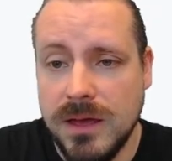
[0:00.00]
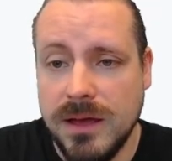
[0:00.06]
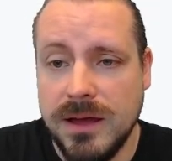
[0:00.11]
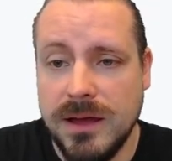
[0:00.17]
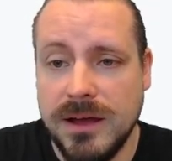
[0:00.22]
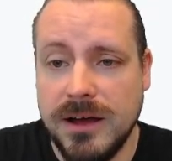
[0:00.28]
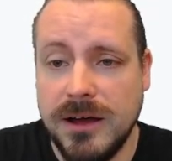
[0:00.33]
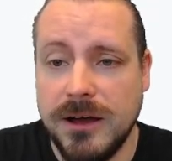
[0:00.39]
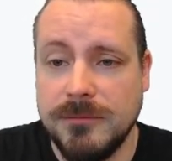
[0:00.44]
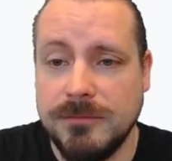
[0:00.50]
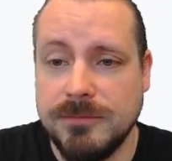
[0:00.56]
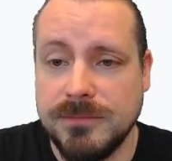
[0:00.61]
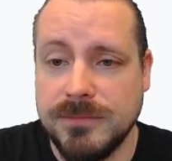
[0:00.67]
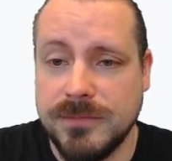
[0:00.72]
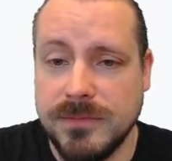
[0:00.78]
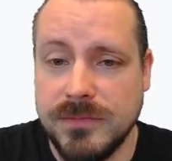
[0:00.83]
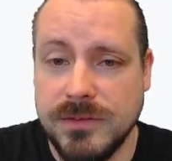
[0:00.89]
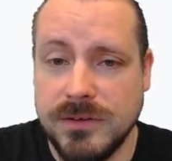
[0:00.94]

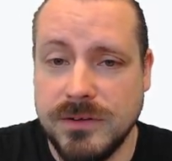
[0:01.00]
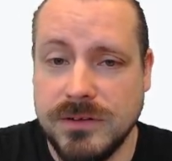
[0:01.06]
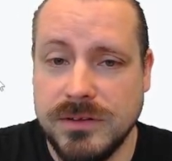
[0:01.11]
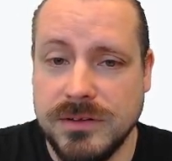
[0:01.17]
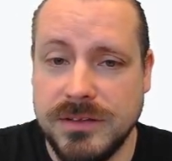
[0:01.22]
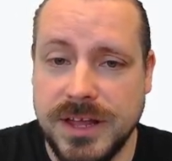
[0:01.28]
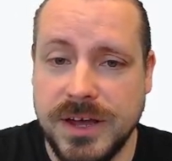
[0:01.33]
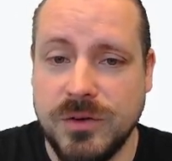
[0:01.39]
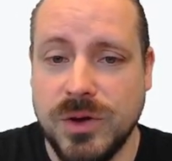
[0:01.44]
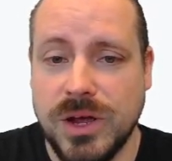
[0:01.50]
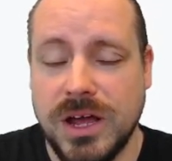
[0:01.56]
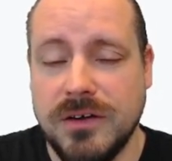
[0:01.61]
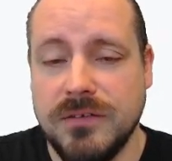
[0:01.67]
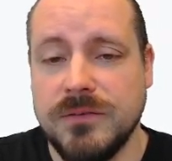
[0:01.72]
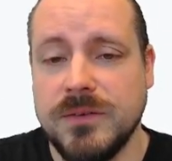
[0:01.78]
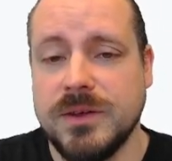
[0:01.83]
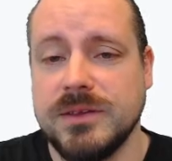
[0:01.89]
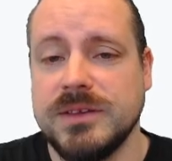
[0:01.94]
Now we
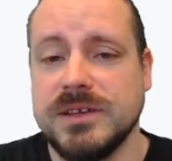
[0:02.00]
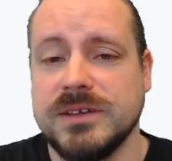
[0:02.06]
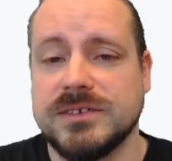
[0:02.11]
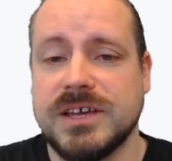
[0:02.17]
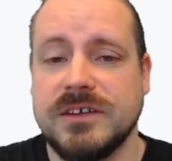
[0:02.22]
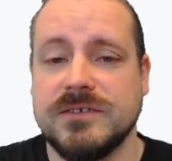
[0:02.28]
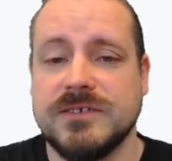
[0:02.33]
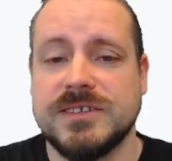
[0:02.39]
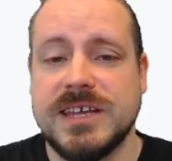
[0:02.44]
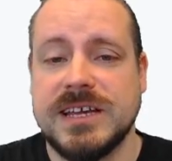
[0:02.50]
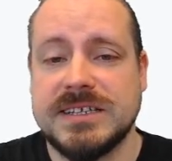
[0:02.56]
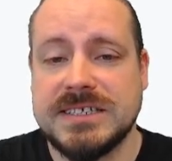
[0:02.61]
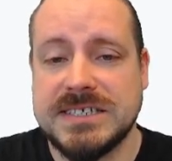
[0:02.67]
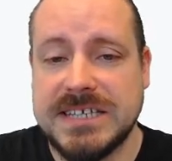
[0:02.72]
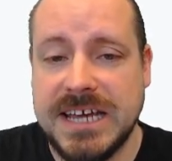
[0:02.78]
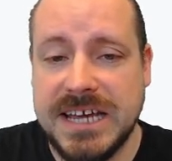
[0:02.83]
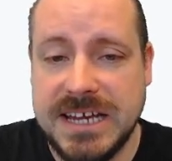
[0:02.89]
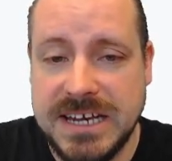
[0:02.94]
have these kind of states
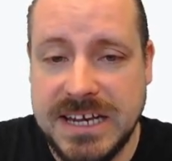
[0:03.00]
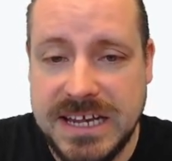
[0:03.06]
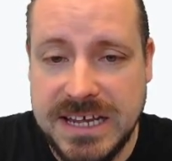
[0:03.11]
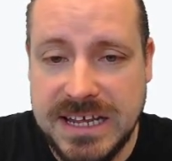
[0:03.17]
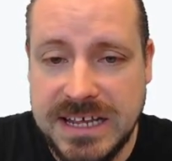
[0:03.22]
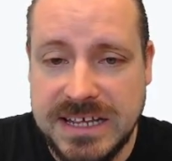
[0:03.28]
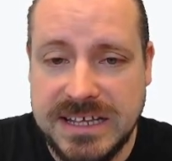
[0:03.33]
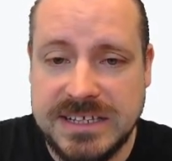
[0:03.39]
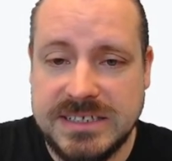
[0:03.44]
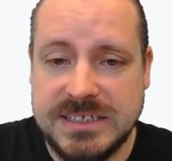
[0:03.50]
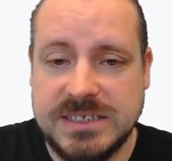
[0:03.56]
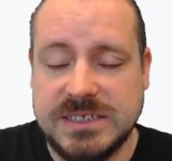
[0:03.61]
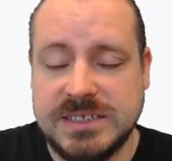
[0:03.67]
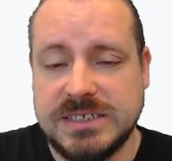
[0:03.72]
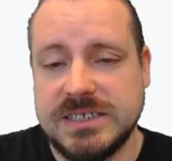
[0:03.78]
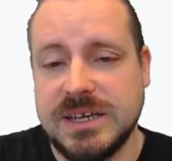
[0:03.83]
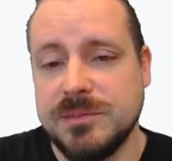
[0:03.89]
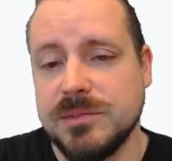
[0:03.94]
again.
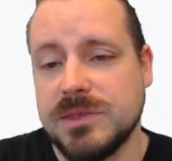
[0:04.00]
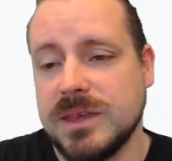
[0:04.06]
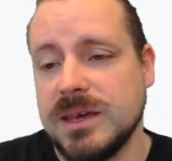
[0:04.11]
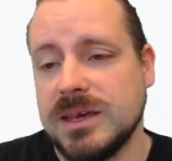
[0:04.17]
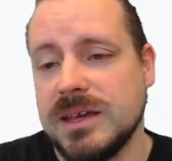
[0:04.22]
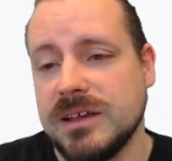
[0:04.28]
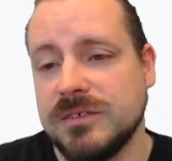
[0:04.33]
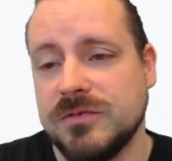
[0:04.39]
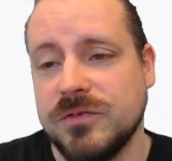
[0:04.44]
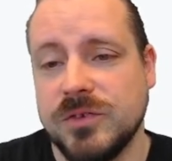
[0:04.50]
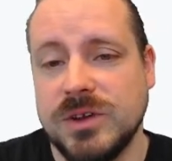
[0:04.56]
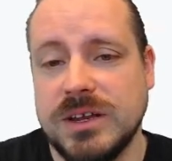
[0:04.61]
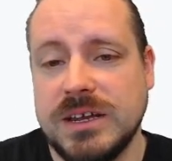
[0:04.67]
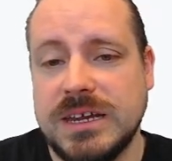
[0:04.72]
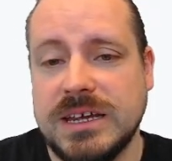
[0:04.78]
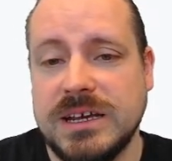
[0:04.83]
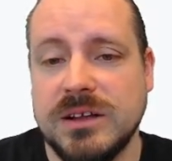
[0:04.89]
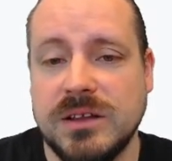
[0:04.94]
Same thing as for the
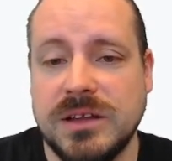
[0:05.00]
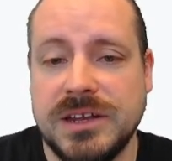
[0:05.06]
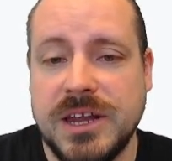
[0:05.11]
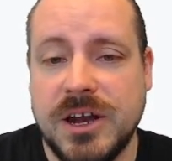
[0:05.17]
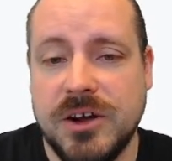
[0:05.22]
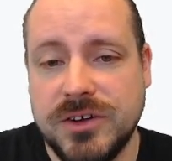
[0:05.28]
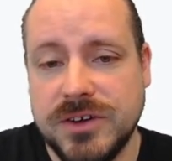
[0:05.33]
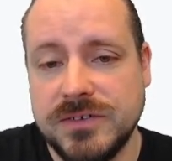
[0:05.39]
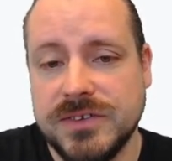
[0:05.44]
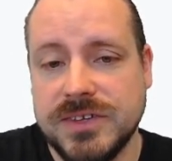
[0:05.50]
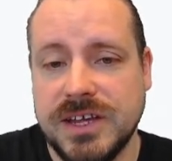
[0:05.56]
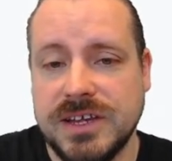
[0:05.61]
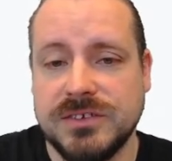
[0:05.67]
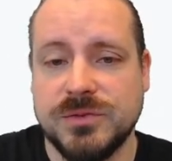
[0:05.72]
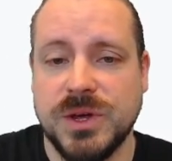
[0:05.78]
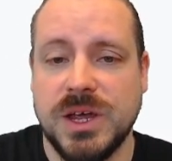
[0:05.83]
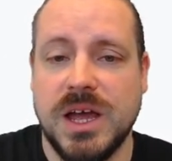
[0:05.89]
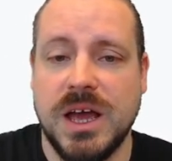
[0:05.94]
legal and narrative
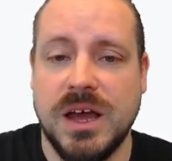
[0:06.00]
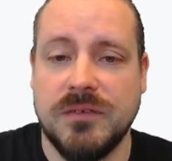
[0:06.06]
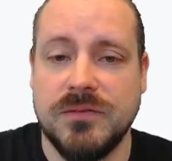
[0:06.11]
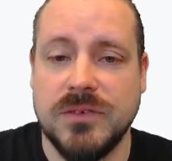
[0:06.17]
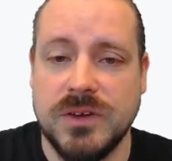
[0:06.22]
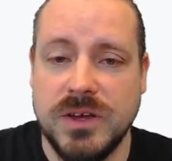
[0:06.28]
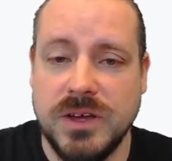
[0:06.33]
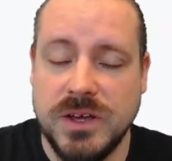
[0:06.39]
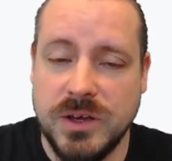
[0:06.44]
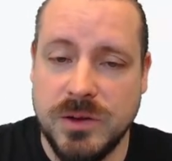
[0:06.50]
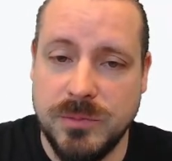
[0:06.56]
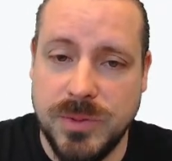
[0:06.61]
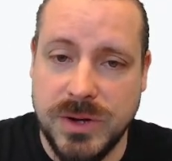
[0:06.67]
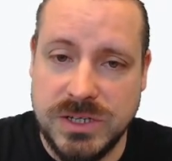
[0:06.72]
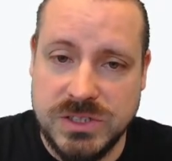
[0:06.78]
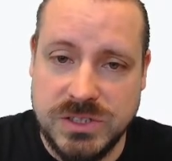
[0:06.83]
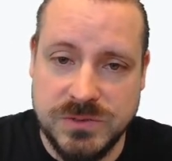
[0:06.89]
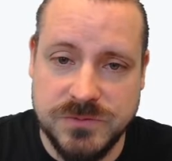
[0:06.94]
states. We have a
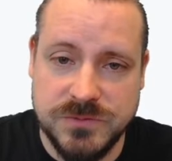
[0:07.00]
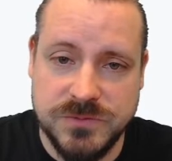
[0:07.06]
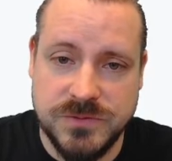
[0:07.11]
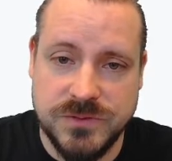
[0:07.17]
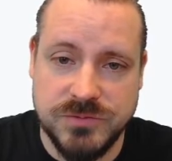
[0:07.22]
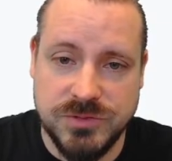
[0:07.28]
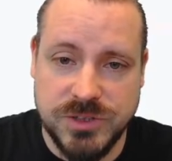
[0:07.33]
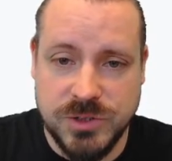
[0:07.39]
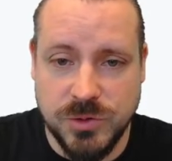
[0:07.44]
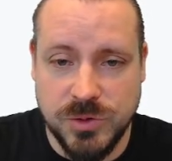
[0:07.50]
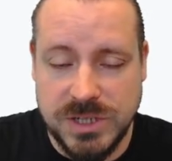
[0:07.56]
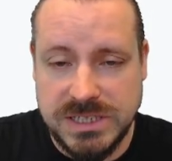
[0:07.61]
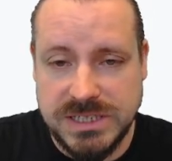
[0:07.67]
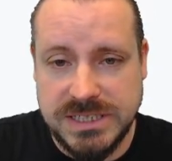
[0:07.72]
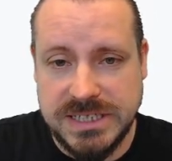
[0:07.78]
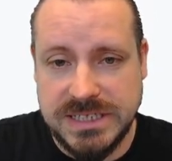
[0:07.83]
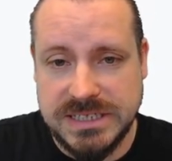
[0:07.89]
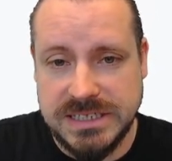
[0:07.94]
bunch of recording
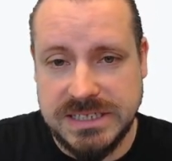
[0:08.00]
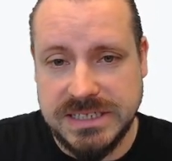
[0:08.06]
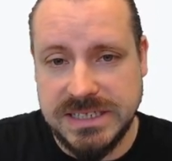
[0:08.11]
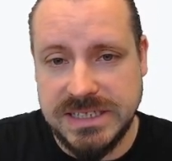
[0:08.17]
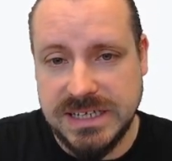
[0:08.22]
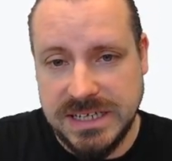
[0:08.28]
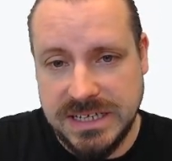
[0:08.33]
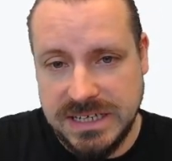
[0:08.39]
states.